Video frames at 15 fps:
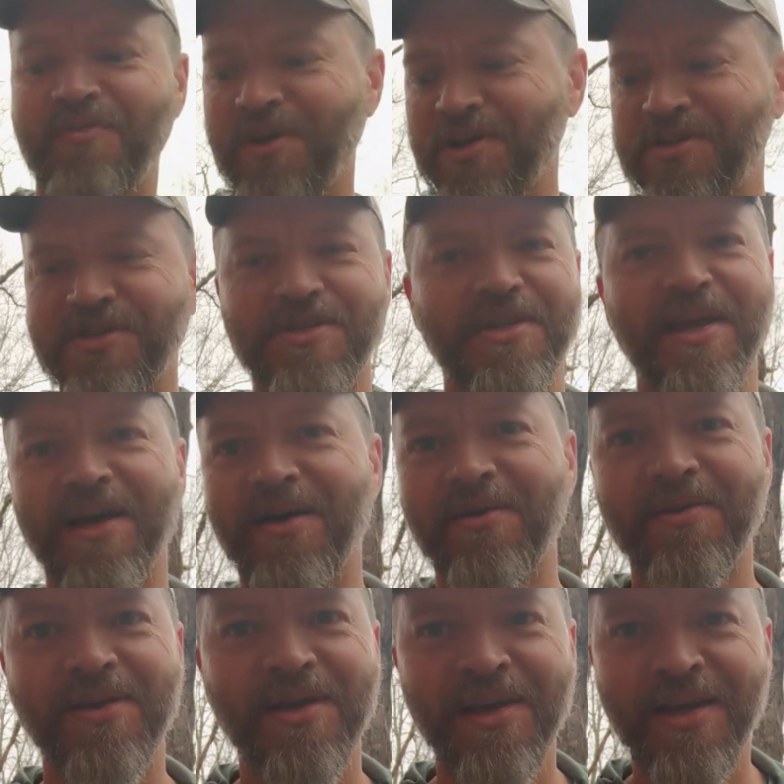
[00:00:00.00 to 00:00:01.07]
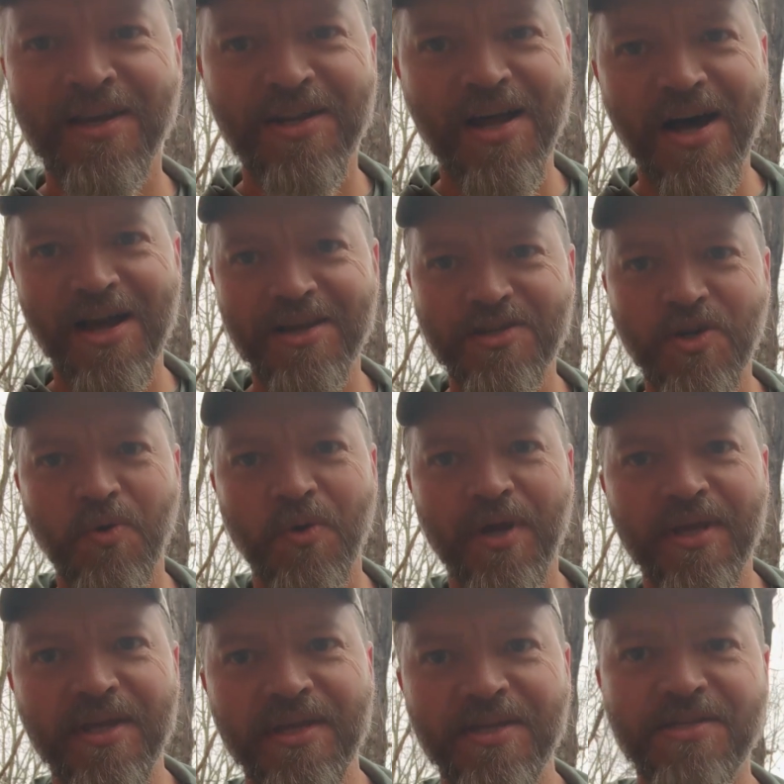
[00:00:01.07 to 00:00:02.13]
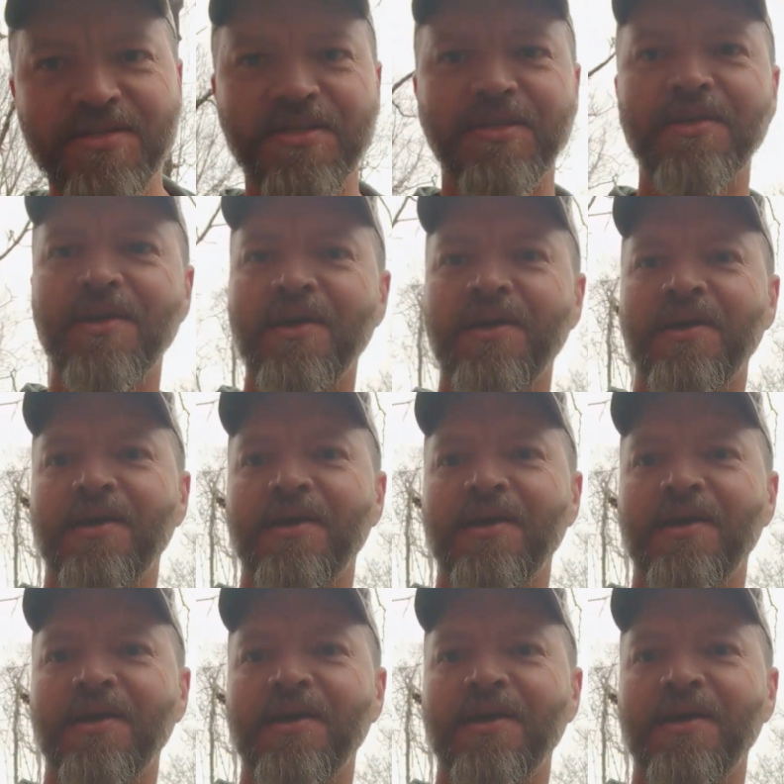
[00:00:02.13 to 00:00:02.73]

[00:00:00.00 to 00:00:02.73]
flushes it out. Nice, quick, easy.